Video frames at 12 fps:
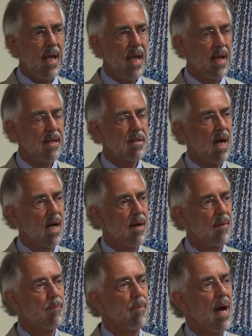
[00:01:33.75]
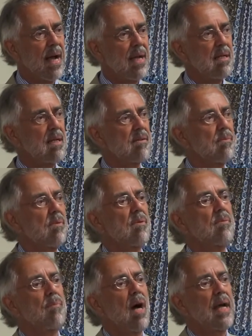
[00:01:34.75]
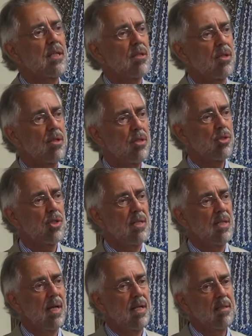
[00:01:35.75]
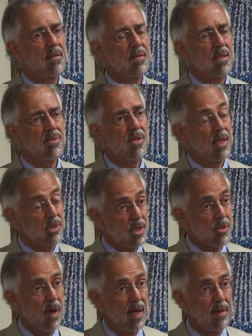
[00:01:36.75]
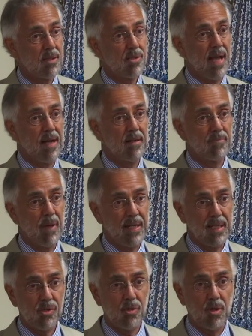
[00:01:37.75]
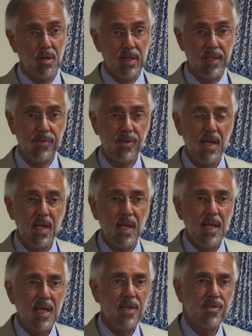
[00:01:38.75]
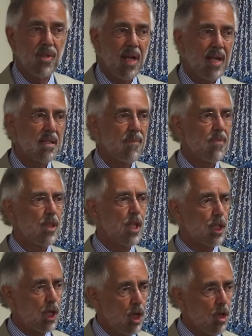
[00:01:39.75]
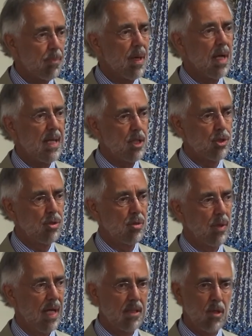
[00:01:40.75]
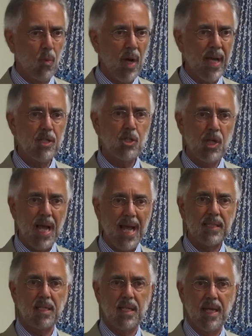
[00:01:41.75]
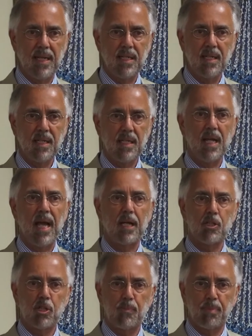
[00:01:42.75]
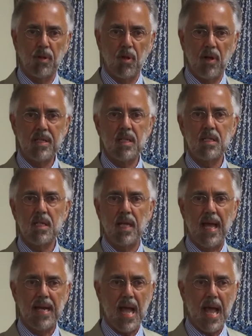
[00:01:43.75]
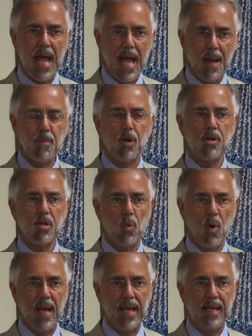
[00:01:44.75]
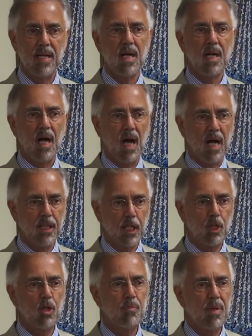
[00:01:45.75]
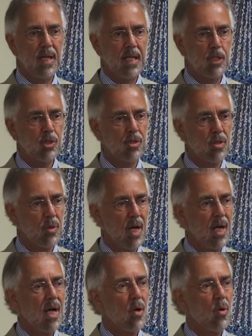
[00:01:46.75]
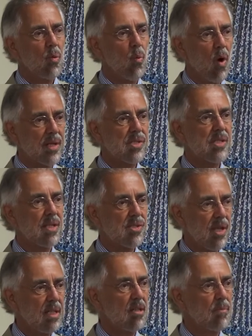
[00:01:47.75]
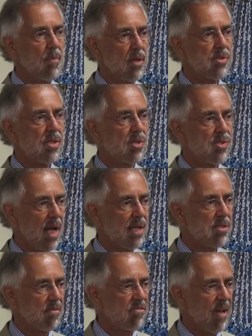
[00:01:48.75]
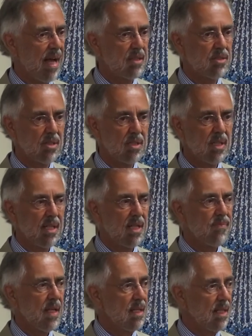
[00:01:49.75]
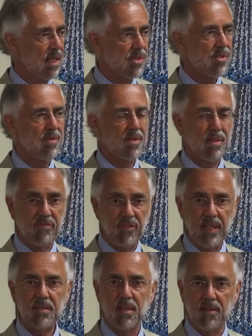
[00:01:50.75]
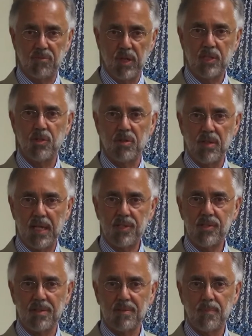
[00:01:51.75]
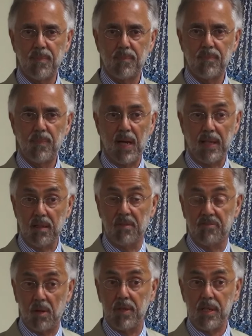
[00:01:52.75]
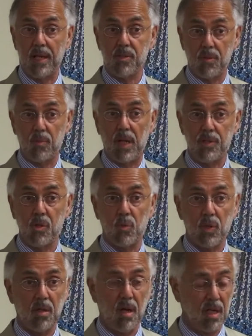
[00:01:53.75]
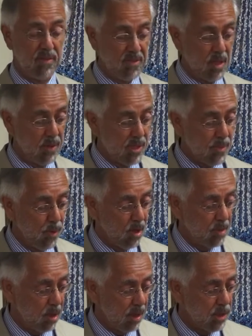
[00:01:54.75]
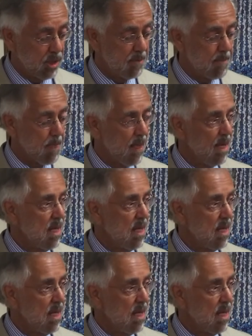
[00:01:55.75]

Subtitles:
And my conclusion, and it's not just mine, it's that of many historians, is that the Cuba issue and the way Jack Kennedy exploited and hammered away on the Cuba issue was the single most decisive factor in his defeat of Richard Nixon by a very, as you recall, a very small margin.